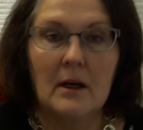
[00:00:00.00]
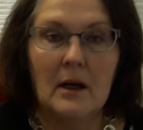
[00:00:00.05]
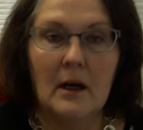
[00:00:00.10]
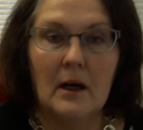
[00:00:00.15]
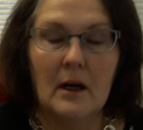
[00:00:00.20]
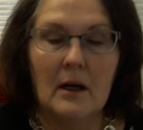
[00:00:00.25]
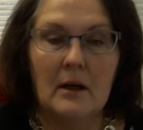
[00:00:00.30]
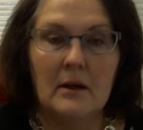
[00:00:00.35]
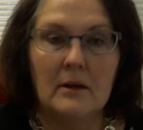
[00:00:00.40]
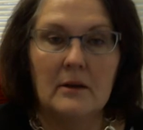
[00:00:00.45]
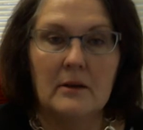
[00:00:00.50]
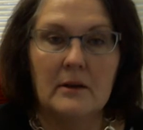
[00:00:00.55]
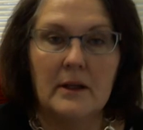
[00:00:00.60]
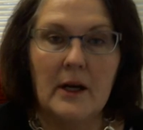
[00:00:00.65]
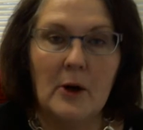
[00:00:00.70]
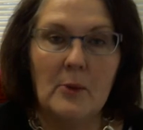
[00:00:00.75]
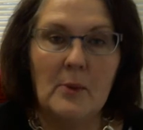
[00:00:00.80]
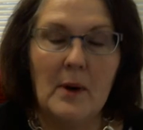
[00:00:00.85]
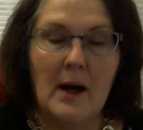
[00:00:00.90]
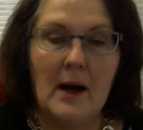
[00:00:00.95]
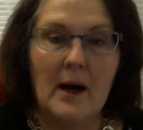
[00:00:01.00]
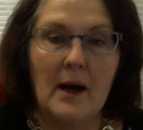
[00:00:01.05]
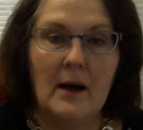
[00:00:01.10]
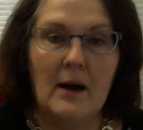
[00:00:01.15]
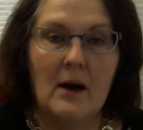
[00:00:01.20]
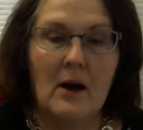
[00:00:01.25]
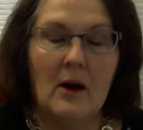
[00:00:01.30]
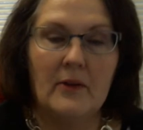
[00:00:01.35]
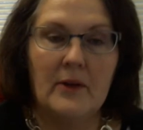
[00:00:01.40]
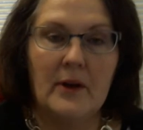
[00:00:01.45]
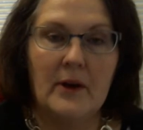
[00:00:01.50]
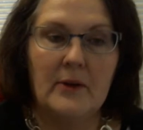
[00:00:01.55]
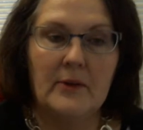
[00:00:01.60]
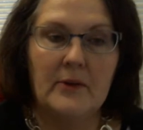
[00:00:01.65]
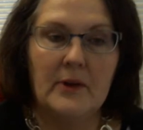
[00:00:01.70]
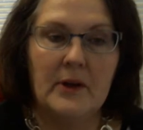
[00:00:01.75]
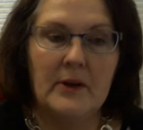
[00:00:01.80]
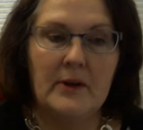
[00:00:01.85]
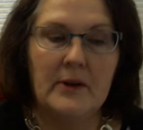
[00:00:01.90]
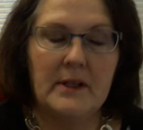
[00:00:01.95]
uh, go by, although
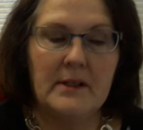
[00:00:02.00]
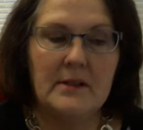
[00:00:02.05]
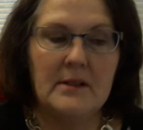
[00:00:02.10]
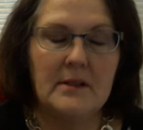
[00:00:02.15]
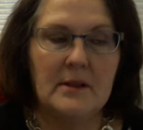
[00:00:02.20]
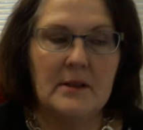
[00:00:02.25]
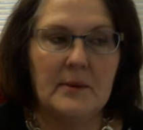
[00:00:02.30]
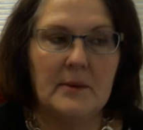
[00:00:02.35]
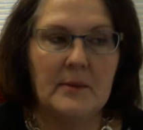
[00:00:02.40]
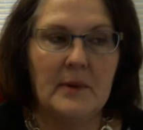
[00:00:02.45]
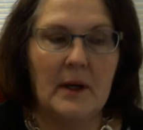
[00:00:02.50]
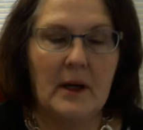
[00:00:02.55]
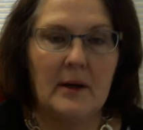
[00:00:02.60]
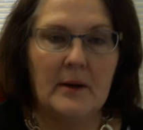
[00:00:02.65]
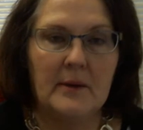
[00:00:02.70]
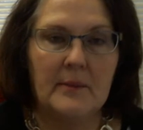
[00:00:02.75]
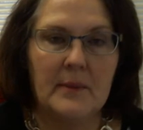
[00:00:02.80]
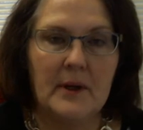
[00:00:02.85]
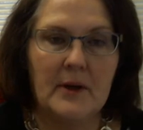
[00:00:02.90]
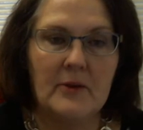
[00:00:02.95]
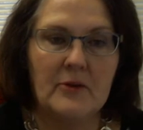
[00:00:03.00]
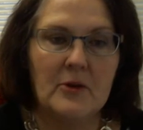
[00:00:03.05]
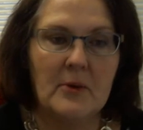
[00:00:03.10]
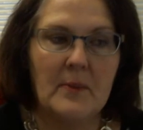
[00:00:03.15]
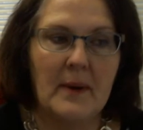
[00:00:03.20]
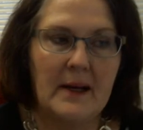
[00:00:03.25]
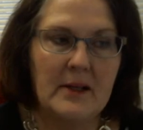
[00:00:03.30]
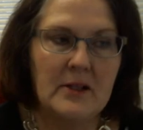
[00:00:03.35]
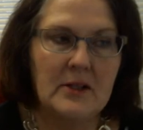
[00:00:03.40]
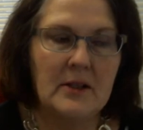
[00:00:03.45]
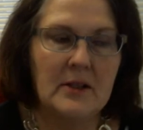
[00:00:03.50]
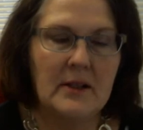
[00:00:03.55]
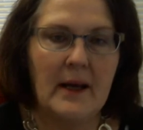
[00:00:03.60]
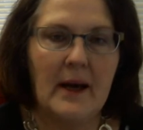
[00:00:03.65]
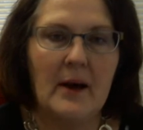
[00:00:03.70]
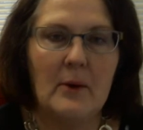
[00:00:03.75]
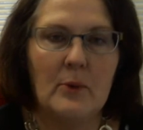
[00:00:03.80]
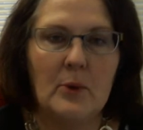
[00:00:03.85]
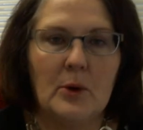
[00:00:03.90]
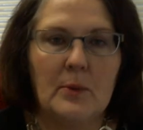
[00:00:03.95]
there is some information
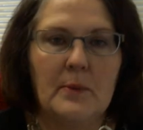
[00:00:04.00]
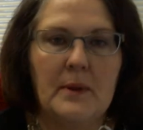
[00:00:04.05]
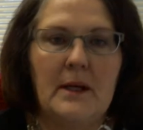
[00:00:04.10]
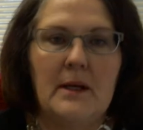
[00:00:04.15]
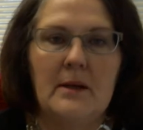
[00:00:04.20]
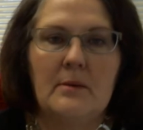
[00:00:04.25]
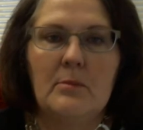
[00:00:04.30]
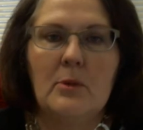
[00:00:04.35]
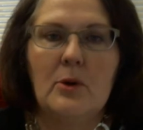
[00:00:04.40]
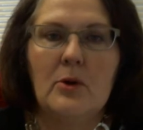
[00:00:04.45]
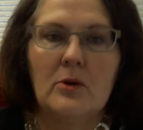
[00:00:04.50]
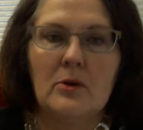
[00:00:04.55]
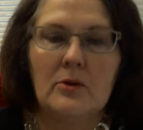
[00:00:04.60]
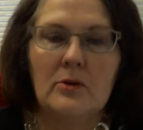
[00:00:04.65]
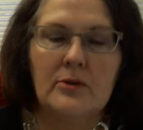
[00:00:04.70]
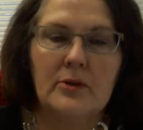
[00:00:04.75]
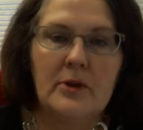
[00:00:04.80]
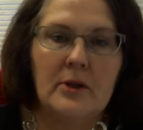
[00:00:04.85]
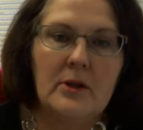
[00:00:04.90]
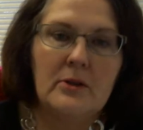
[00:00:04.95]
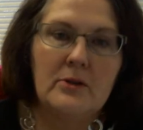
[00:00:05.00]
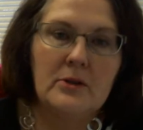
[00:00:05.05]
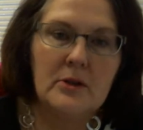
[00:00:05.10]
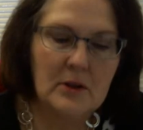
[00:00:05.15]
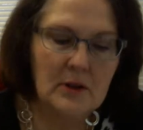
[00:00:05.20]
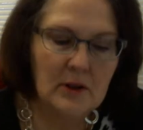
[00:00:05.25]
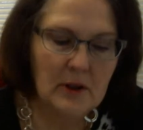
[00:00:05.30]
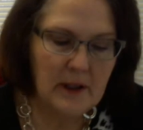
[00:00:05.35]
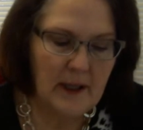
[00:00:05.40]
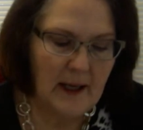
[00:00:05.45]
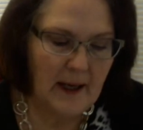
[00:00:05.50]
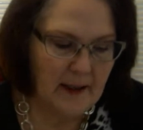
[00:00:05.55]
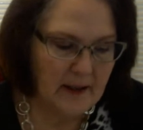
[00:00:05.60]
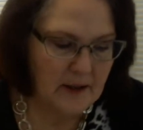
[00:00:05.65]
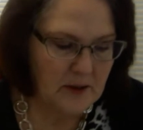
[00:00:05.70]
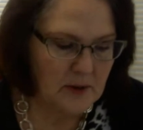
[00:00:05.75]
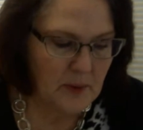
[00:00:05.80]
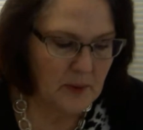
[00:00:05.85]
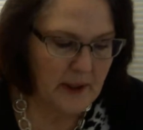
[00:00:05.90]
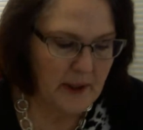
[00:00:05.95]
that will be in Moodle for you to look at
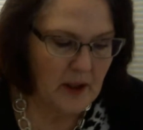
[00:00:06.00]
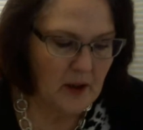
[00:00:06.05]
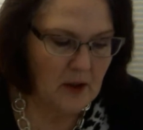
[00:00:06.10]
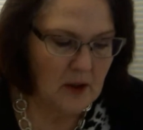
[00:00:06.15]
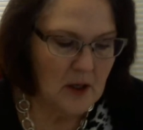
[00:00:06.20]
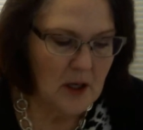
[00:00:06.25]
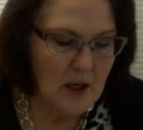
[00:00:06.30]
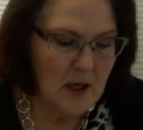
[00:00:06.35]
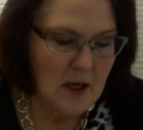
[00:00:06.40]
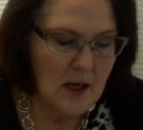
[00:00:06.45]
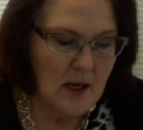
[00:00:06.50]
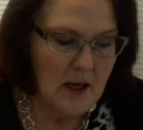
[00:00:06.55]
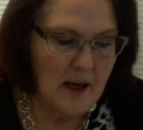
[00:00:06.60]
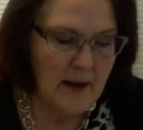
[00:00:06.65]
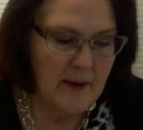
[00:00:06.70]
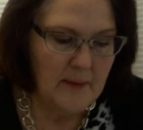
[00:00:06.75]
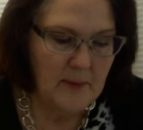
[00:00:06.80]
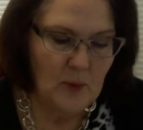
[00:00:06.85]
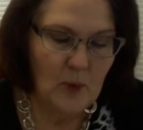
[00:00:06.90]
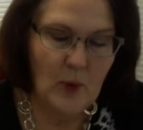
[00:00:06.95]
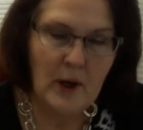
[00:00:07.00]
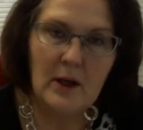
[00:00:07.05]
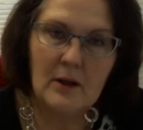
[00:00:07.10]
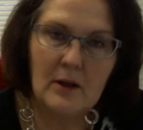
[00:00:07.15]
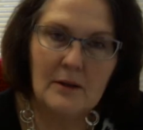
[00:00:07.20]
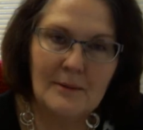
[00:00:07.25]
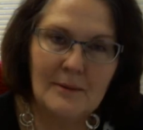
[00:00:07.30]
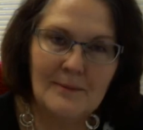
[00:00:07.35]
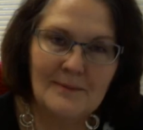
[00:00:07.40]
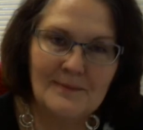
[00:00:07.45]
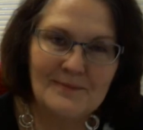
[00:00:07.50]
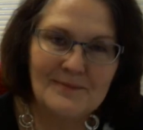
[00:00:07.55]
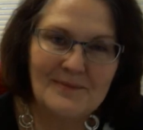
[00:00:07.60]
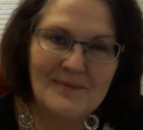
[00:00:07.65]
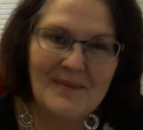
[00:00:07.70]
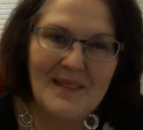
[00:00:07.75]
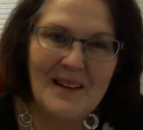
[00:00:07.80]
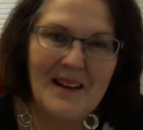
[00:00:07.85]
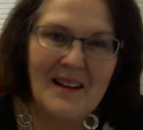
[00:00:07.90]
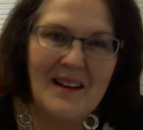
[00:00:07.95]
as well. Welcome.
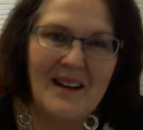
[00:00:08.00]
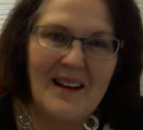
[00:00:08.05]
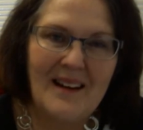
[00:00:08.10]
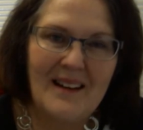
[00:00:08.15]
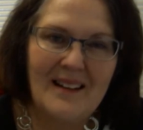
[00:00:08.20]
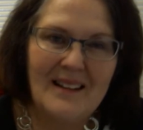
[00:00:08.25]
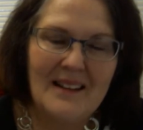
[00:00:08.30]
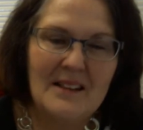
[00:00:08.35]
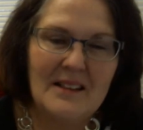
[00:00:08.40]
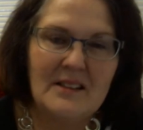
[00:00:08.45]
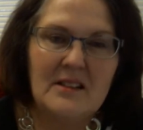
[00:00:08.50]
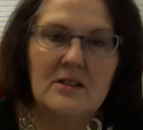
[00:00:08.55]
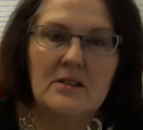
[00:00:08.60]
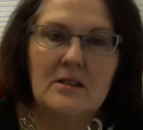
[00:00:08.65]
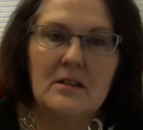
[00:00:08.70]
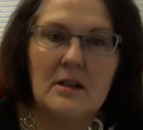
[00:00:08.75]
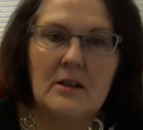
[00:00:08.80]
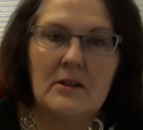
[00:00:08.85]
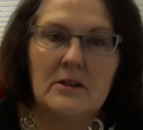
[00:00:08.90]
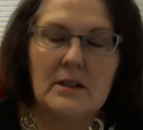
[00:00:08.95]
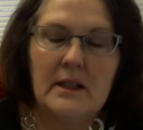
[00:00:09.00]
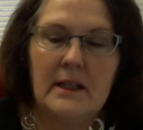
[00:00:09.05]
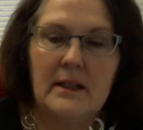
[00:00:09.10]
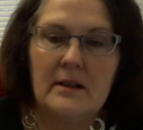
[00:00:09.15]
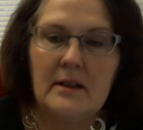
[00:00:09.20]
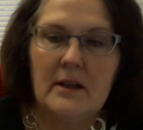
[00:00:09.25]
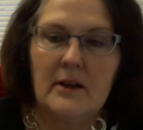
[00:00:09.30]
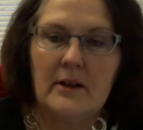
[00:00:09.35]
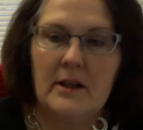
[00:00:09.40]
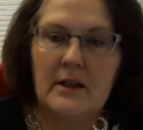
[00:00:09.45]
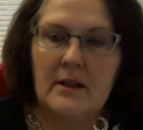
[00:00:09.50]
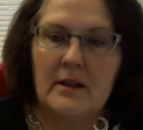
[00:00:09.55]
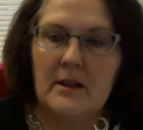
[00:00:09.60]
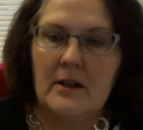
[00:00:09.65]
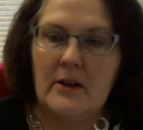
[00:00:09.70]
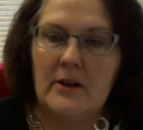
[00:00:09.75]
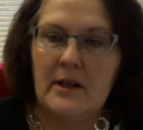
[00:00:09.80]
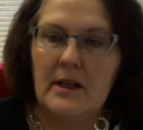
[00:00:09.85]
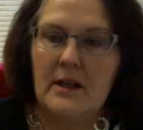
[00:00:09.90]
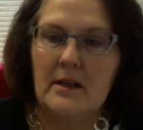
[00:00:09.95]
This is Nursing
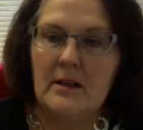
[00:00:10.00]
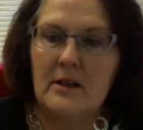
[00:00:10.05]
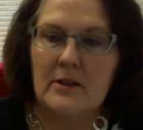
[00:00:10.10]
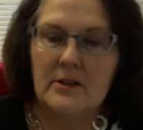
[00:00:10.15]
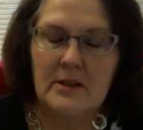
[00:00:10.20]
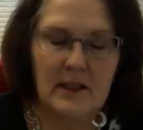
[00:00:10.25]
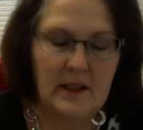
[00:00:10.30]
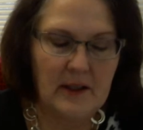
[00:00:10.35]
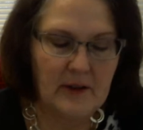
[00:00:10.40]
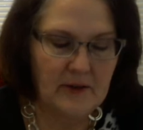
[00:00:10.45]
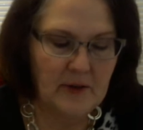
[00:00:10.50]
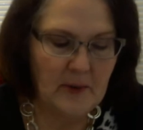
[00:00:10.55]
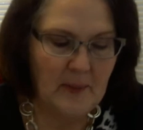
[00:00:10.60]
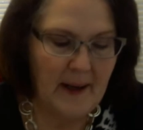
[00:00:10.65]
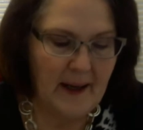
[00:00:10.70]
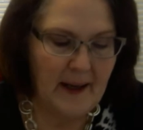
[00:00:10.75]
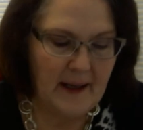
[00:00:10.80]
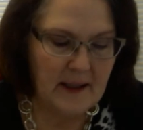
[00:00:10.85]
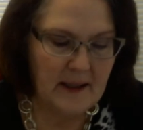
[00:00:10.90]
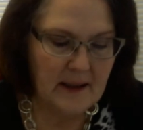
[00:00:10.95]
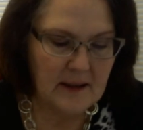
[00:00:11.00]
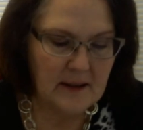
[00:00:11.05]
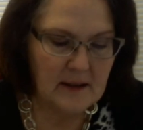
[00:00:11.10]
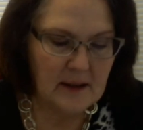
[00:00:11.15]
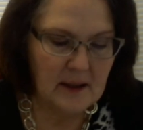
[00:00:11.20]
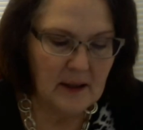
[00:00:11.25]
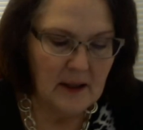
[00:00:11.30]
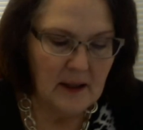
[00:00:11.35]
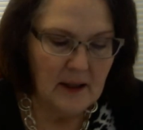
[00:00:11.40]
3030, Nursing Informatics.